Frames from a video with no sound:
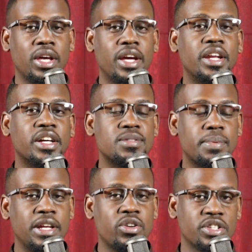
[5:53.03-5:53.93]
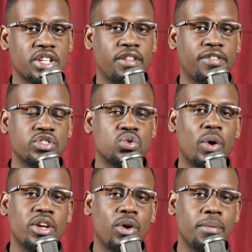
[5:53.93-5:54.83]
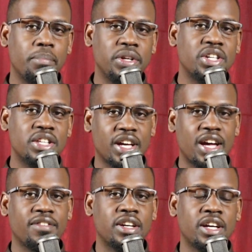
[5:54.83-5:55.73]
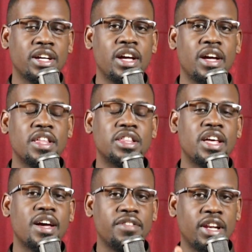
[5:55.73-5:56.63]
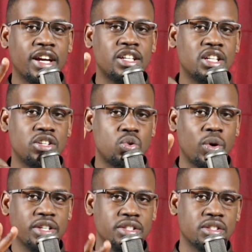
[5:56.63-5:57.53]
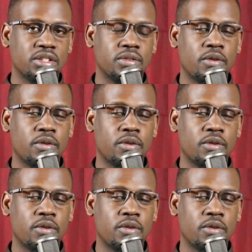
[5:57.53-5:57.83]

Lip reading: and explain yourself as to why you are impeaching the governor that they have elected twice.